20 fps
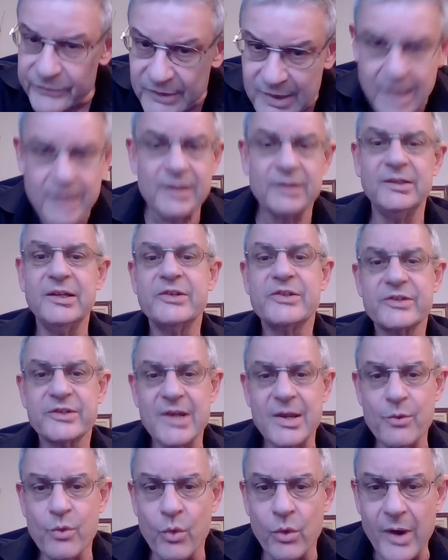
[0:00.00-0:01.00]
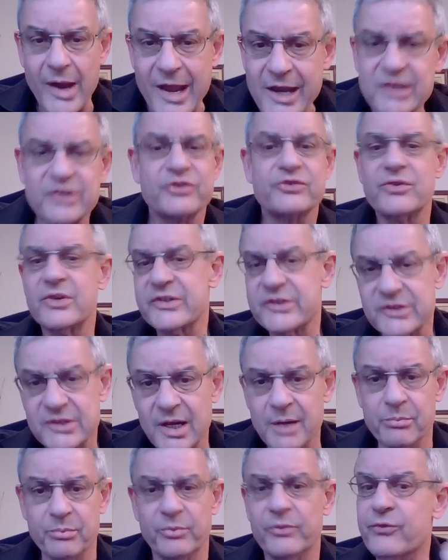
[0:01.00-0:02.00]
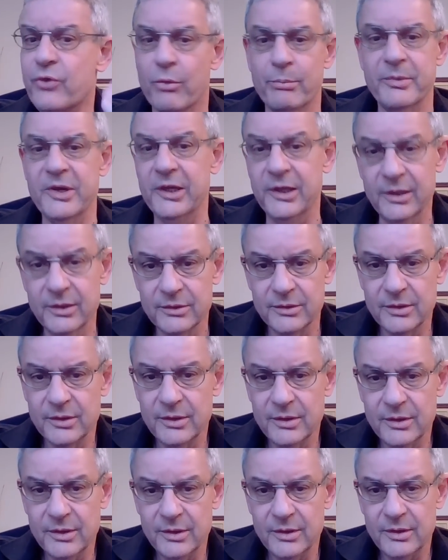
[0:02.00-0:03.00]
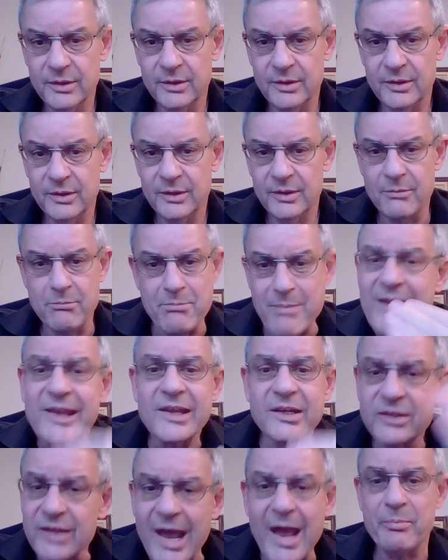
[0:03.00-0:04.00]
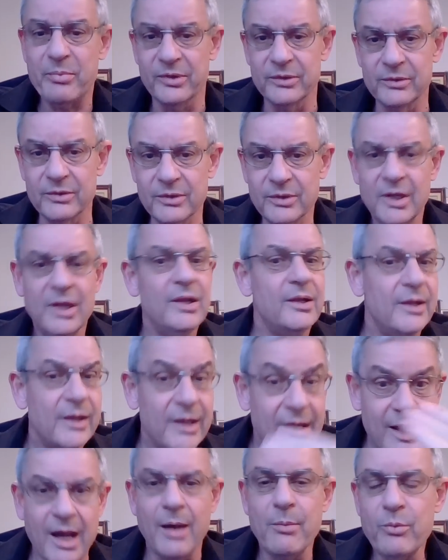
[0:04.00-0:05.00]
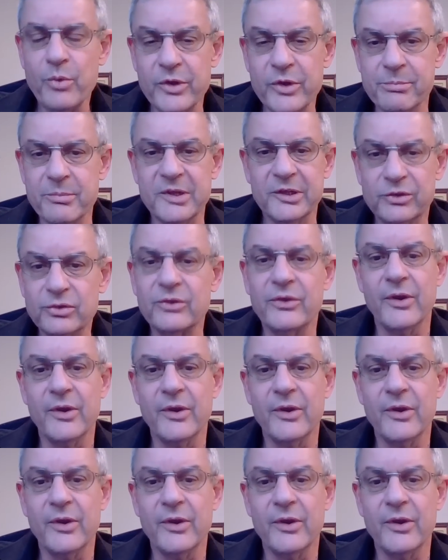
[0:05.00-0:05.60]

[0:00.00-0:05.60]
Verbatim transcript: Take this extra step for me. Make it happen. Come with me to